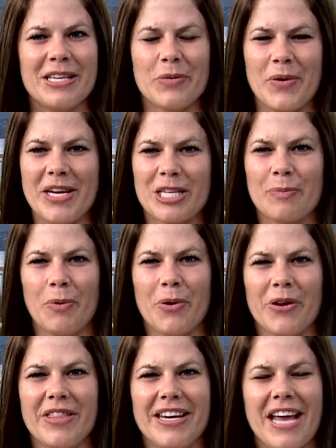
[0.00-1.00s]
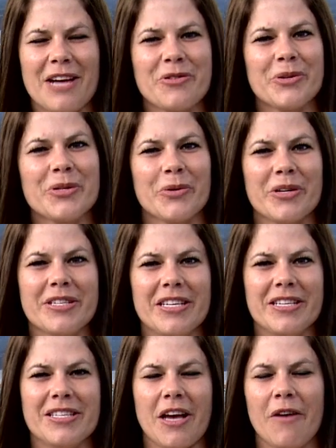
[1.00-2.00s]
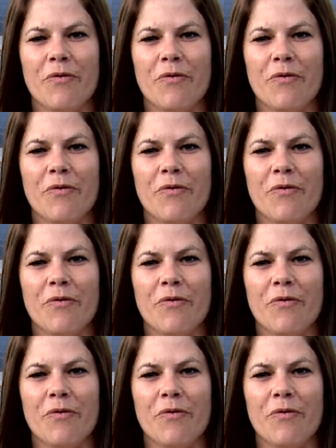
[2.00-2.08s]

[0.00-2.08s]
as we explore the natural sources